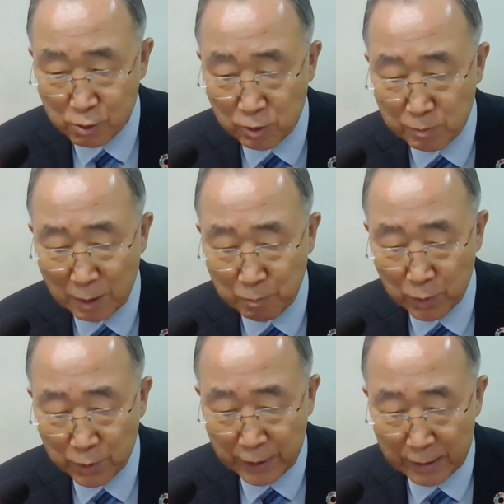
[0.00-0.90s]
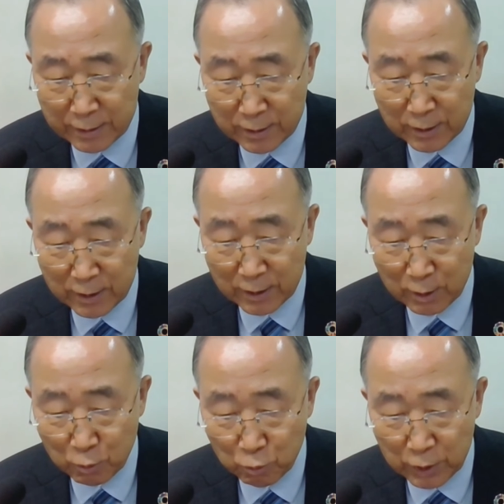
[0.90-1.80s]
remember that
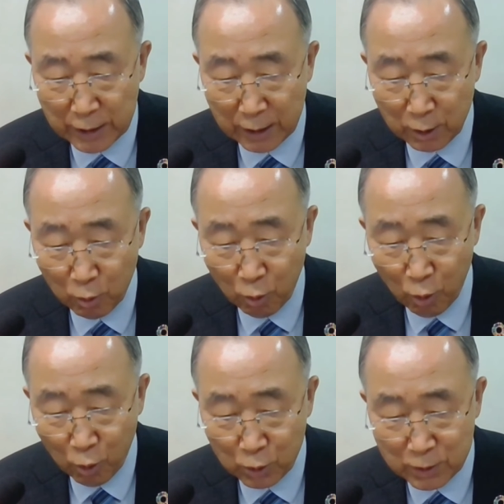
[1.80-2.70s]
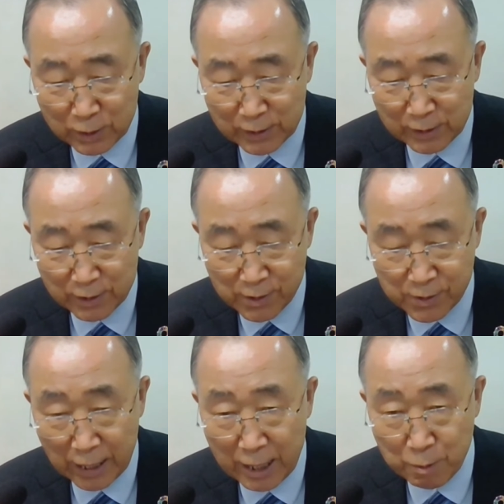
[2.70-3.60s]
we are all
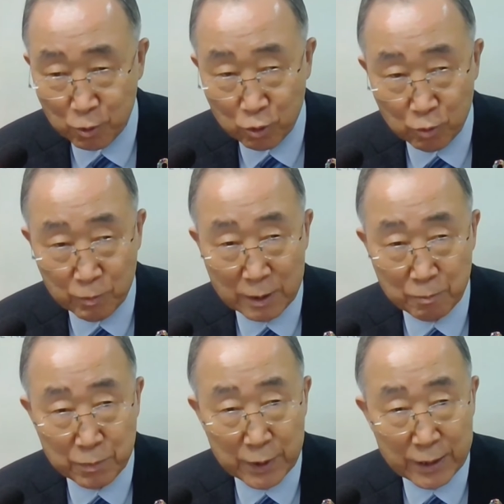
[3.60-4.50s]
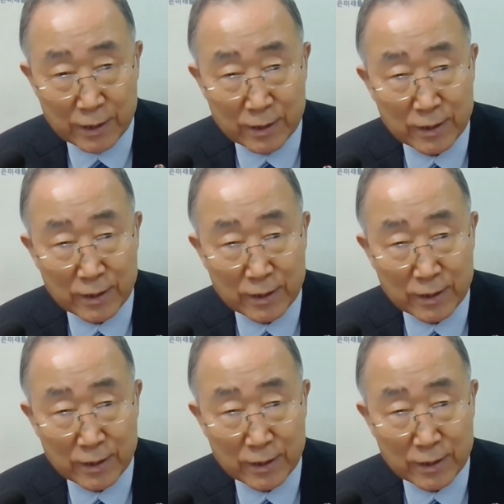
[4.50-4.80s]
same human being,